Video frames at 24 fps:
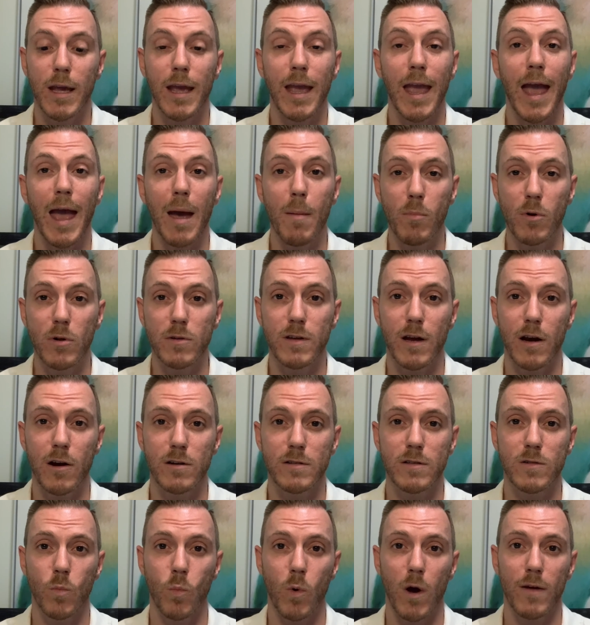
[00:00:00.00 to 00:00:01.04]
Campbell
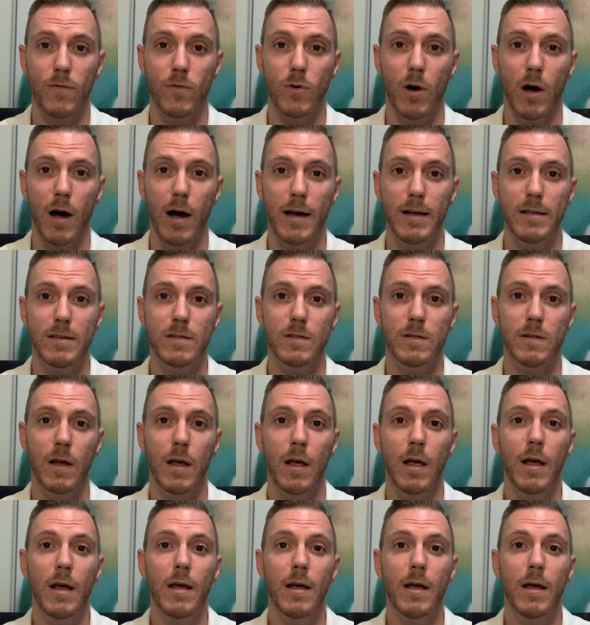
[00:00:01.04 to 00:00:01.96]
Terrace in Wavell Heights.